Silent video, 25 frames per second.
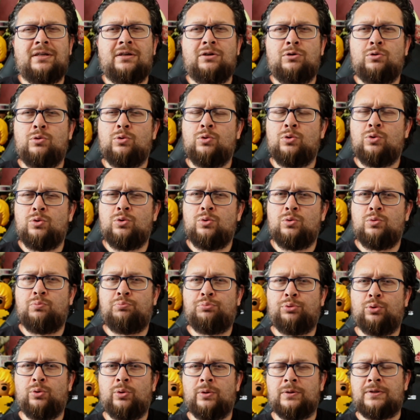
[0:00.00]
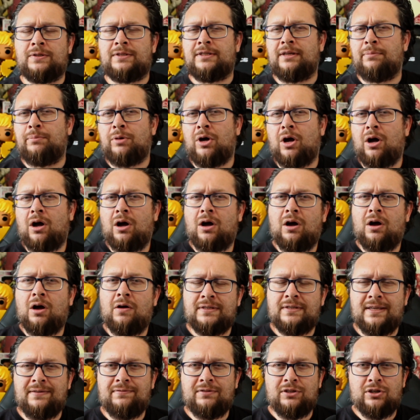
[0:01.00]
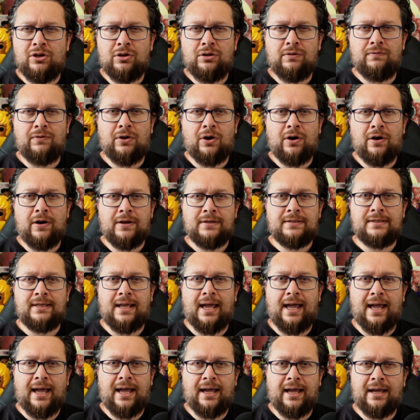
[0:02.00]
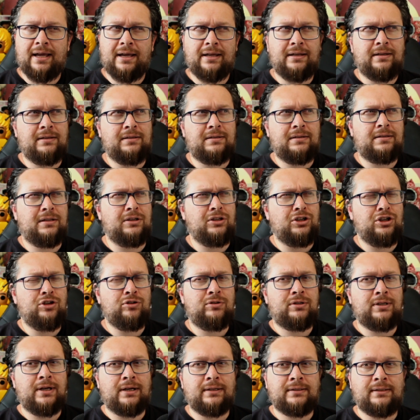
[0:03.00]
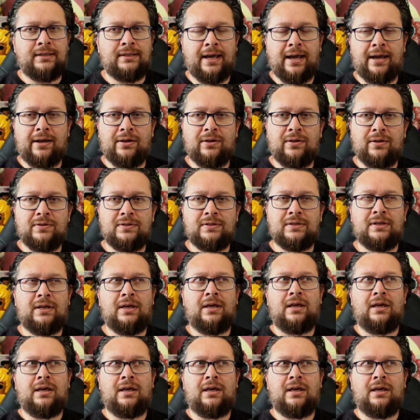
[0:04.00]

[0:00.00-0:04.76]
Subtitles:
who brought some of Steven Universe and the new DuckTales,